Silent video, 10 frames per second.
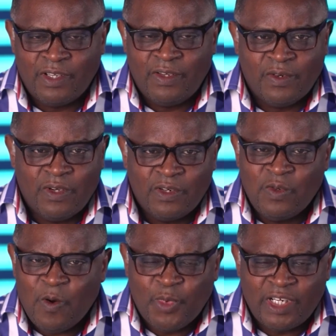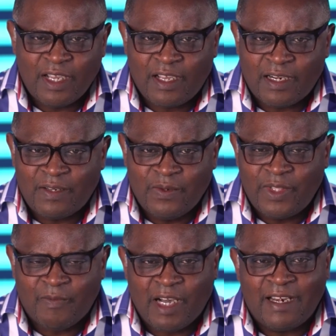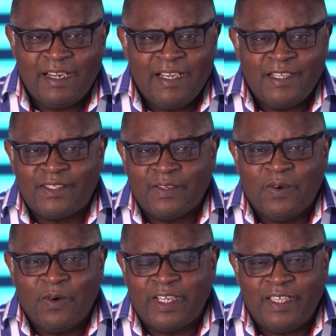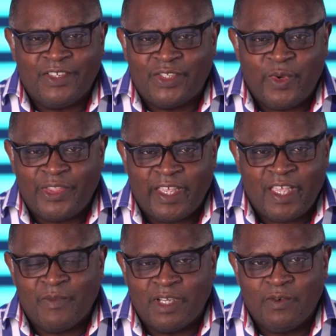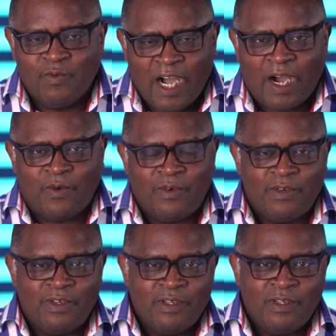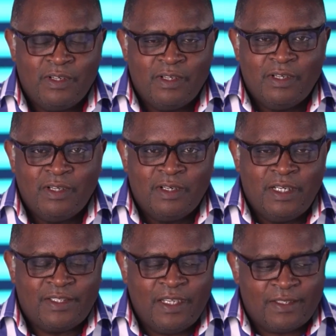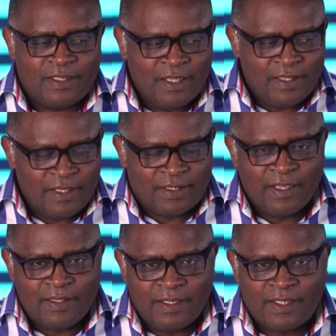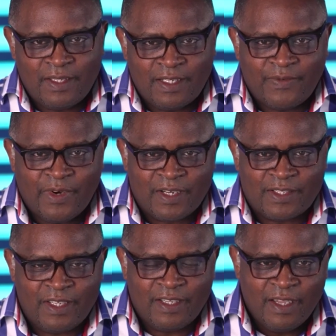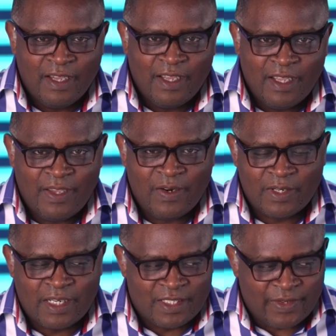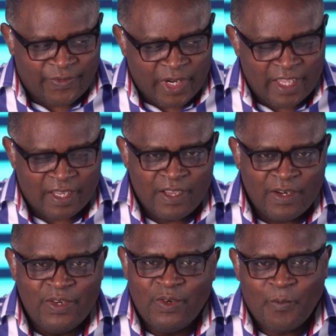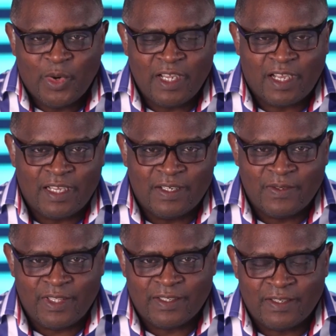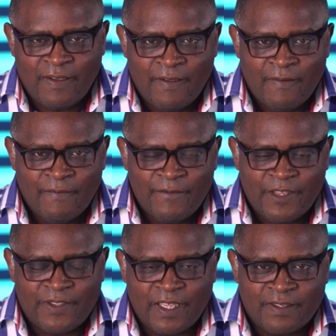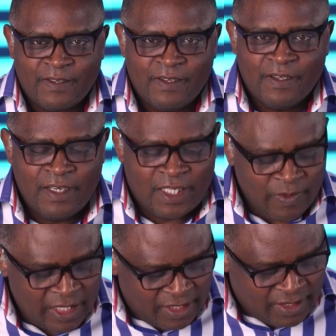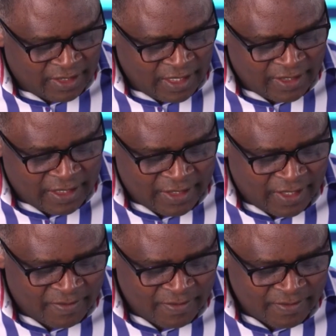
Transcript: You know, nobody can do them unless God is with him. Wow. This is this Pharisee, you know, testifying. Nobody can do these things. This is what Jesus answers him.